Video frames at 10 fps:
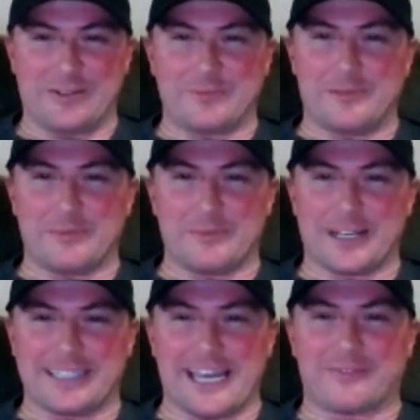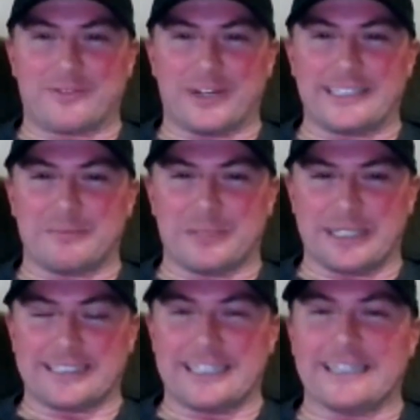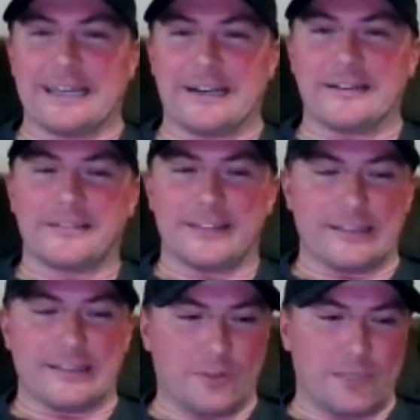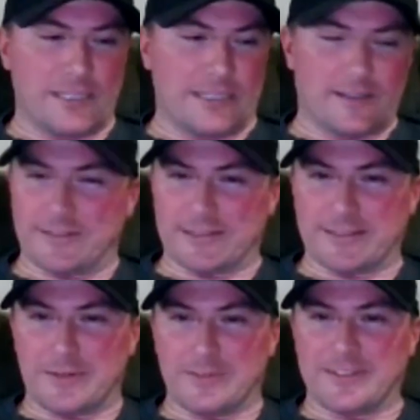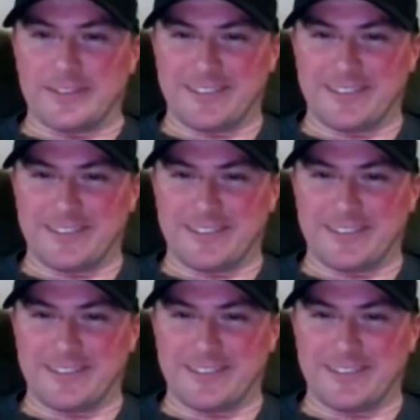I don't remember my exact phrasing, but it's in there that when Mickey calls, it's over.